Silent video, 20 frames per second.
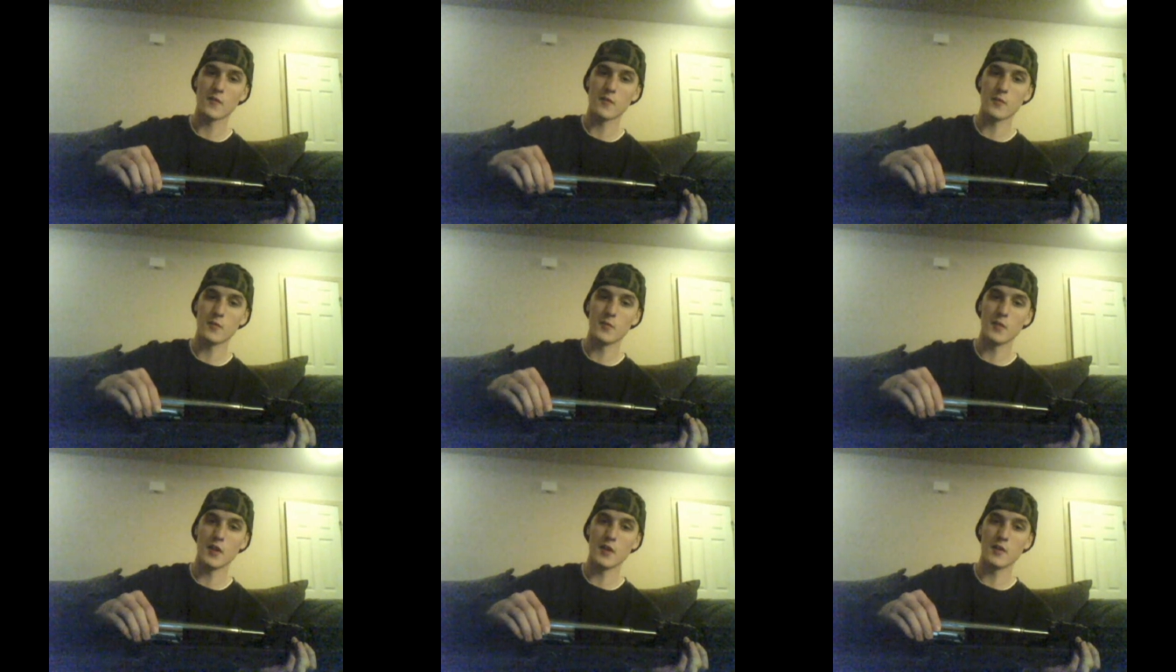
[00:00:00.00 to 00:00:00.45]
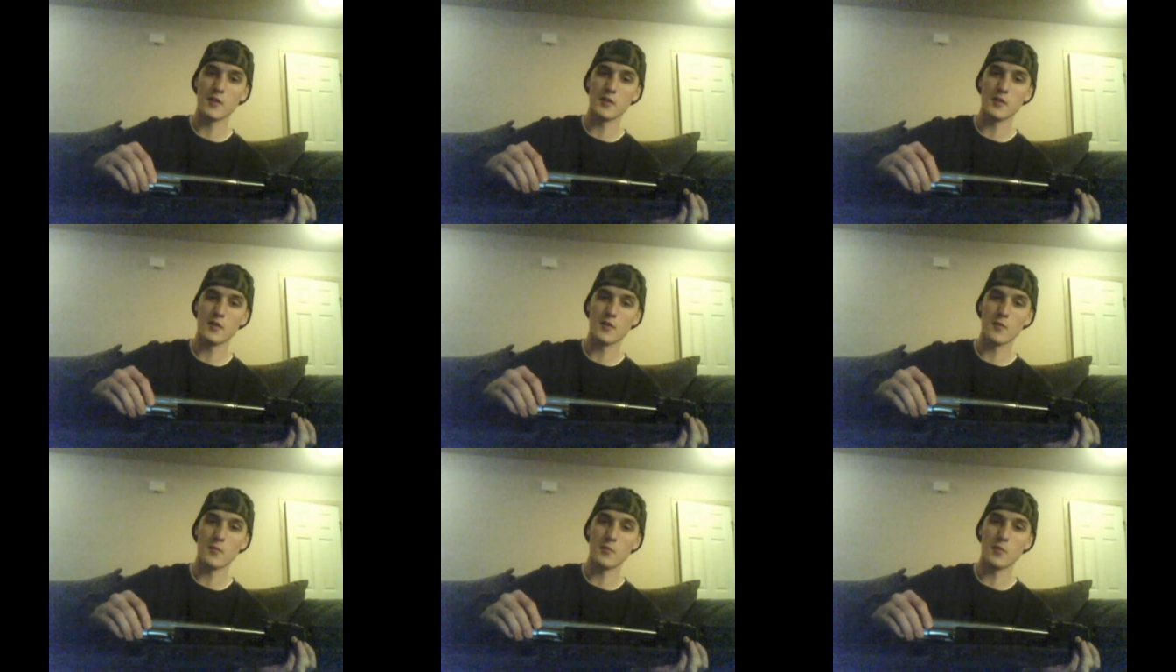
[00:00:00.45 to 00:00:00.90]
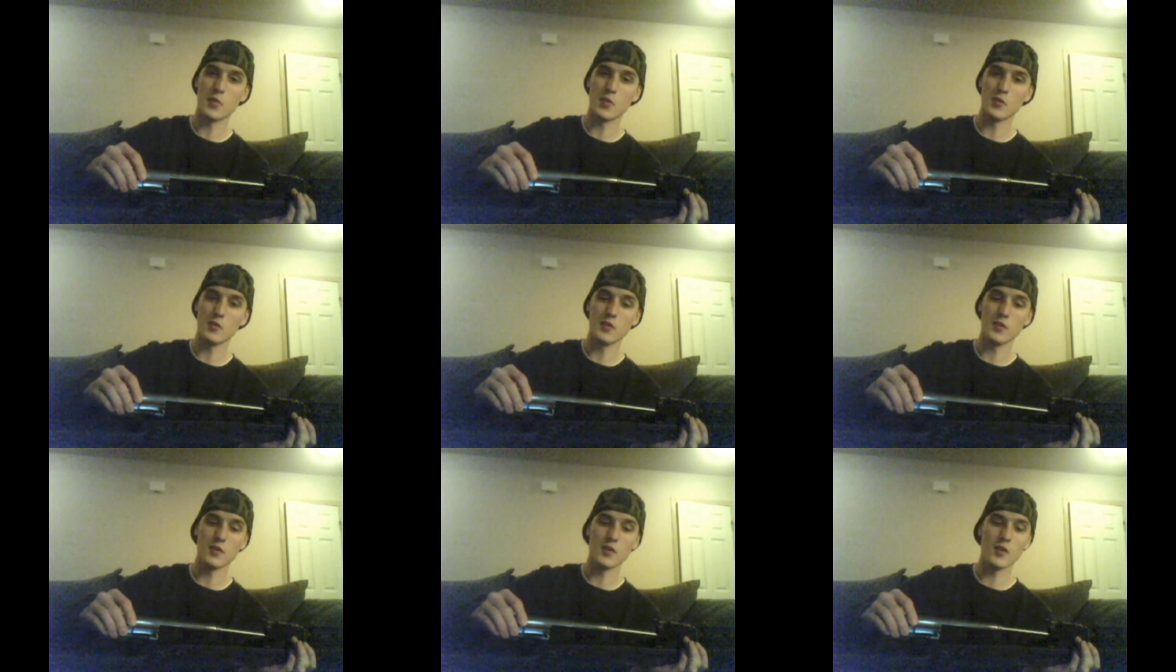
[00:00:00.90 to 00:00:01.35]
From there you can
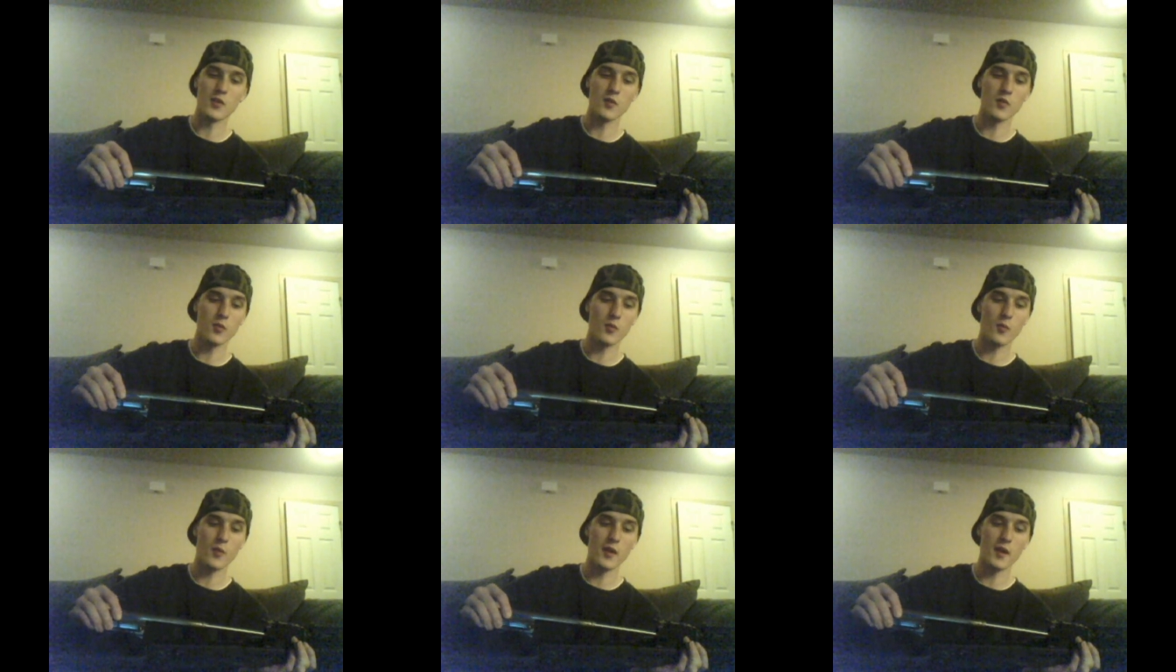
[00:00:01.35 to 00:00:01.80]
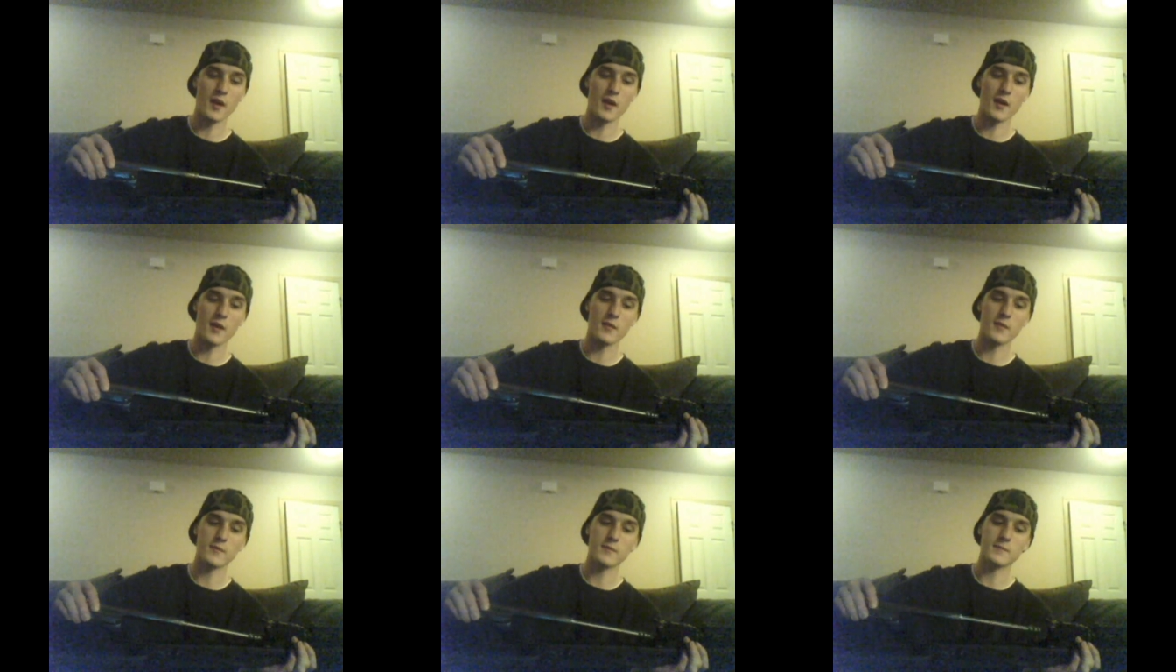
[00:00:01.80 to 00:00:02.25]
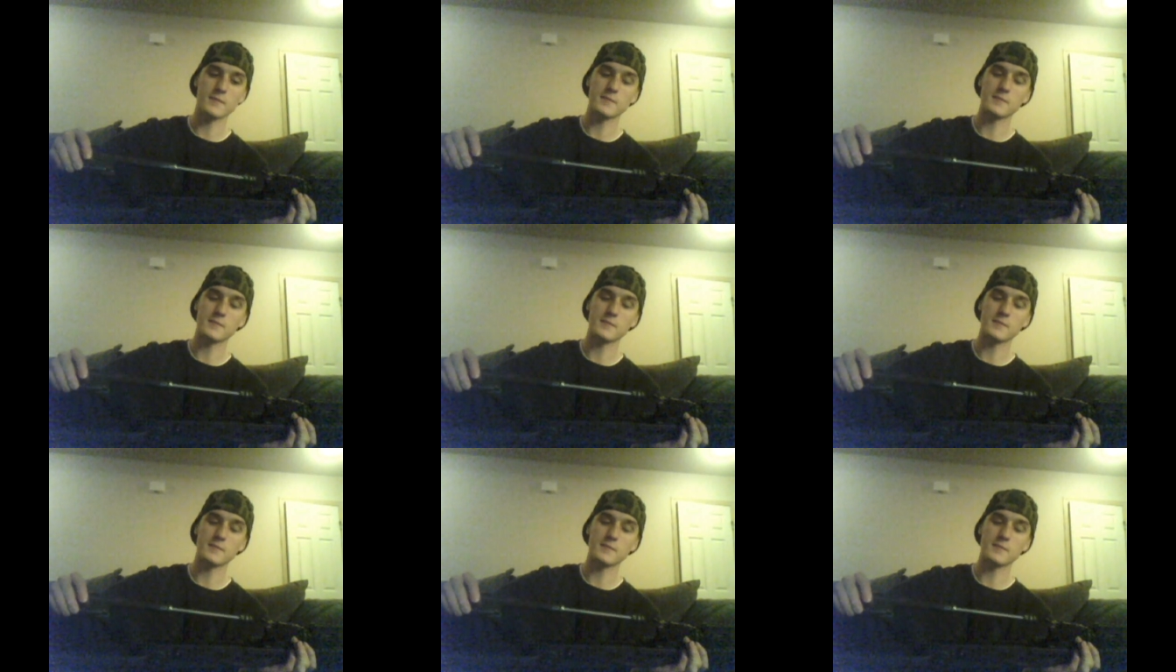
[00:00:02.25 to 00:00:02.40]
pull it all the way out.